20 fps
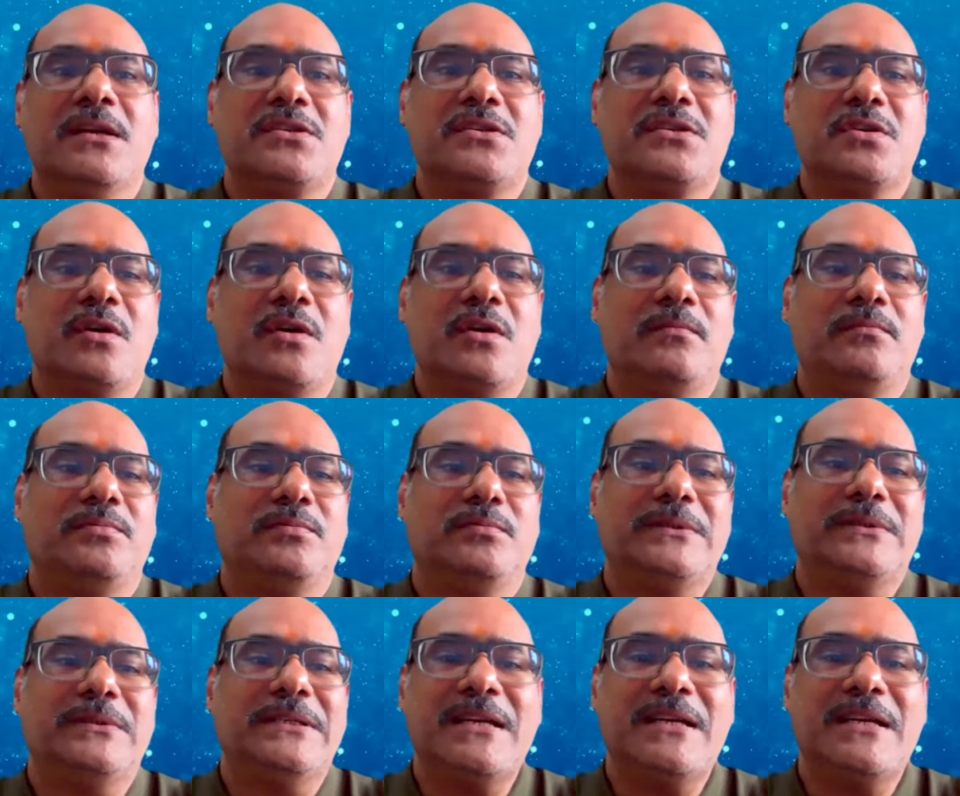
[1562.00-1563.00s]
So
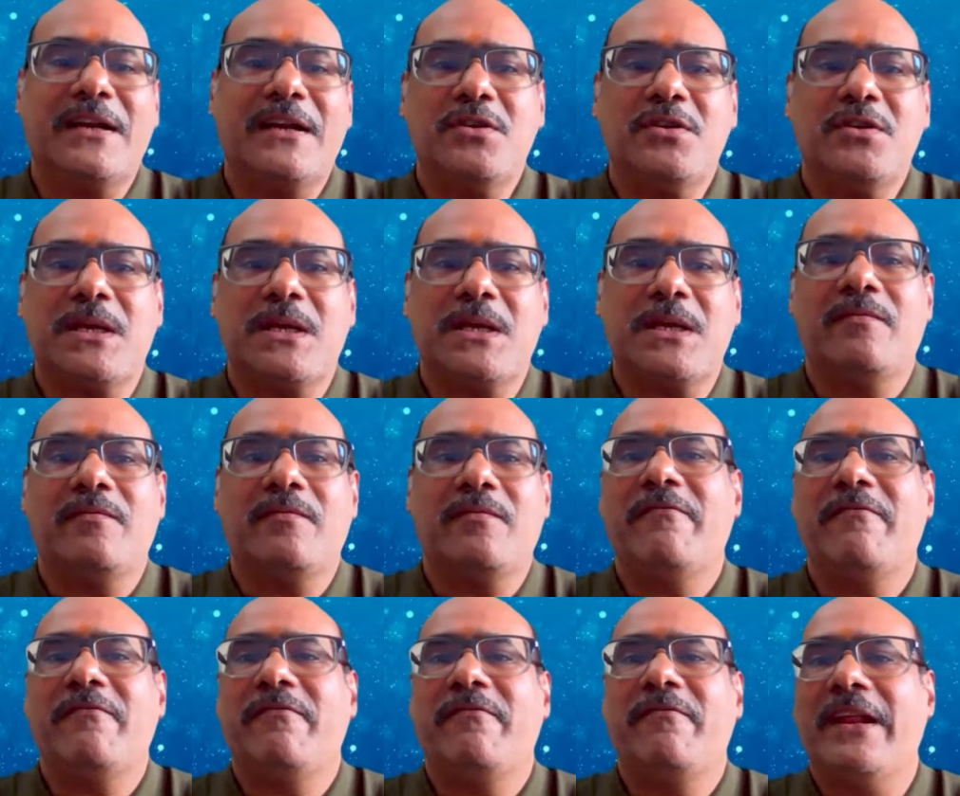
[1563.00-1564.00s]
these are, some of the
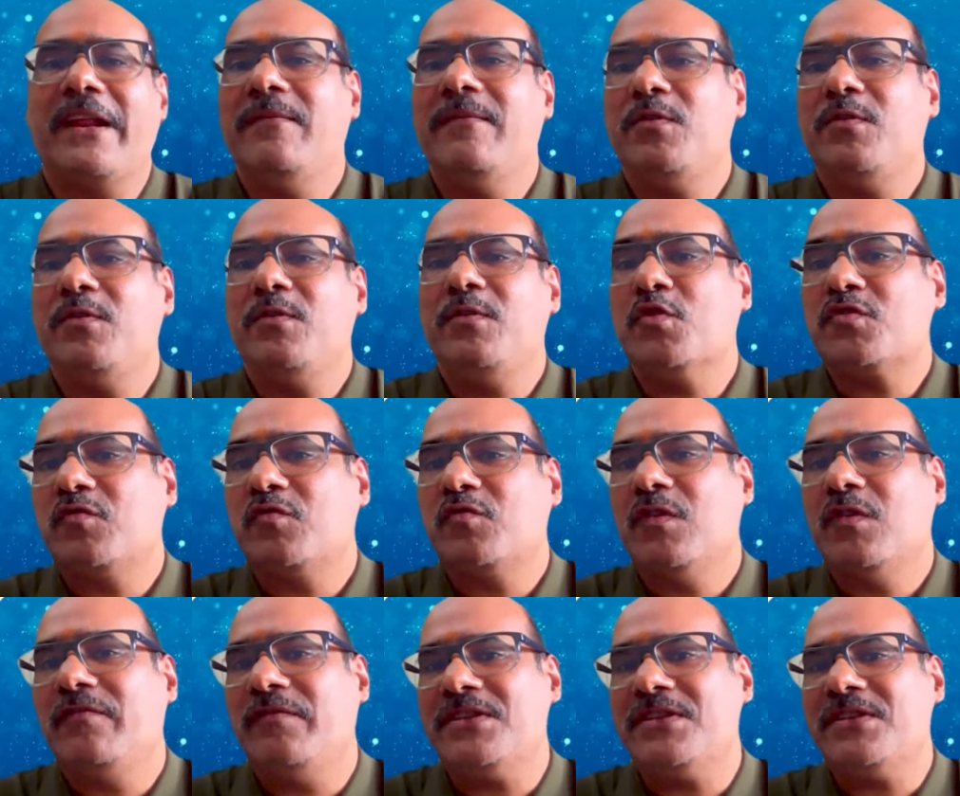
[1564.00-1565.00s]
very useful
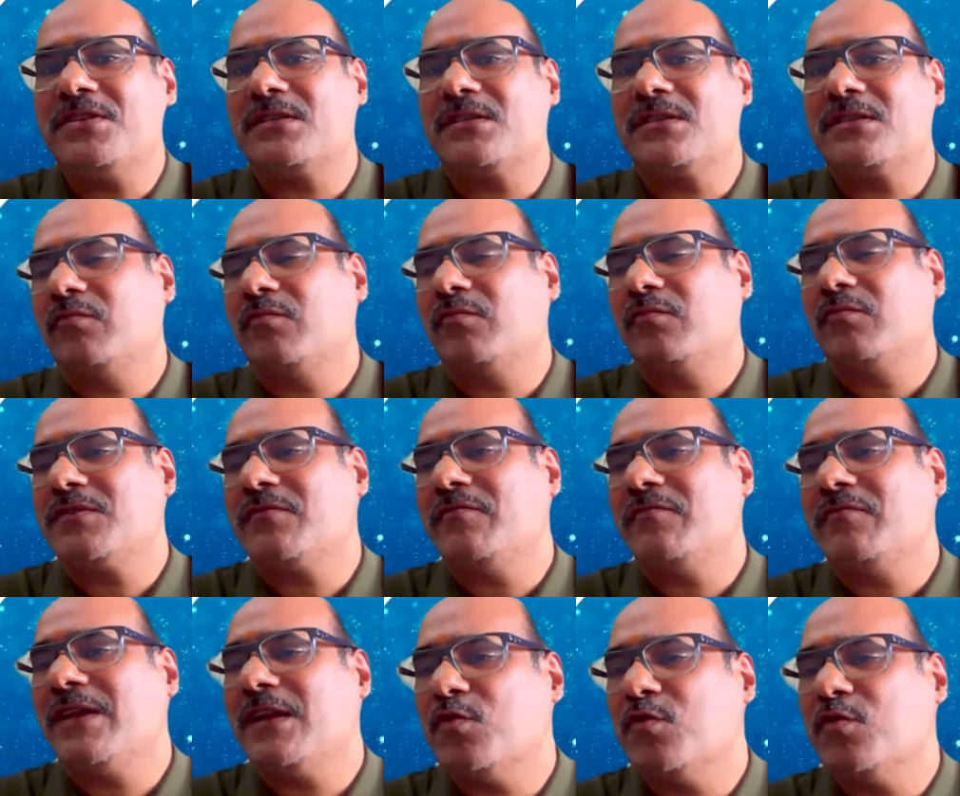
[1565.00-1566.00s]
features which we
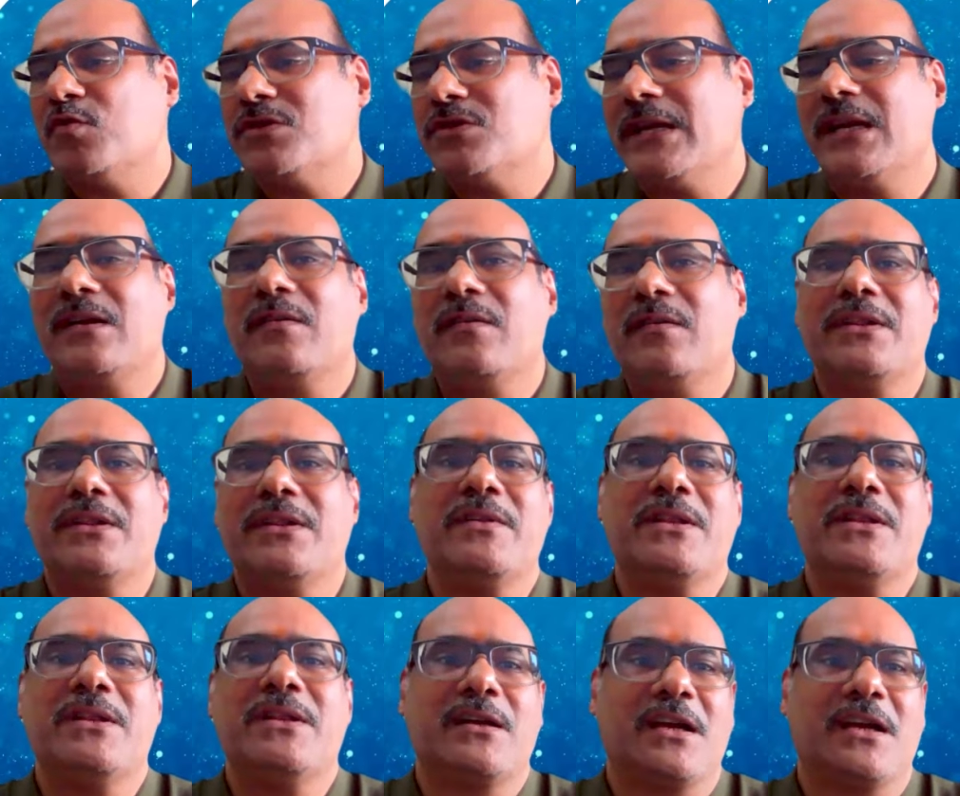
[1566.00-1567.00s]
are using it with
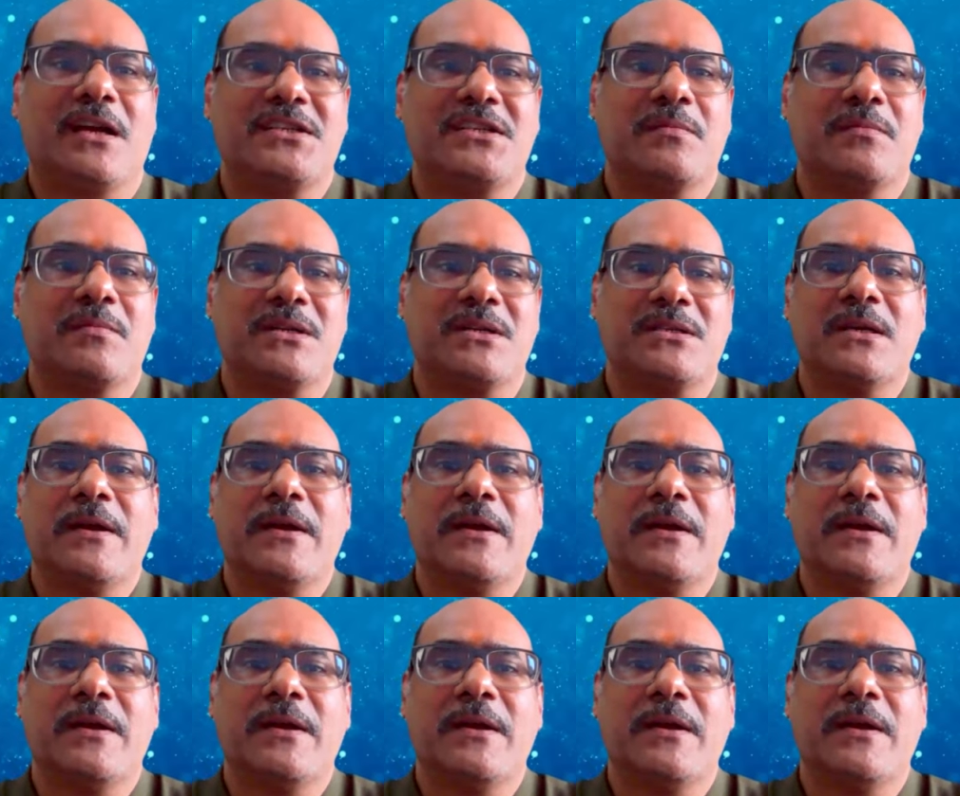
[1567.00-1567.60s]
our customers.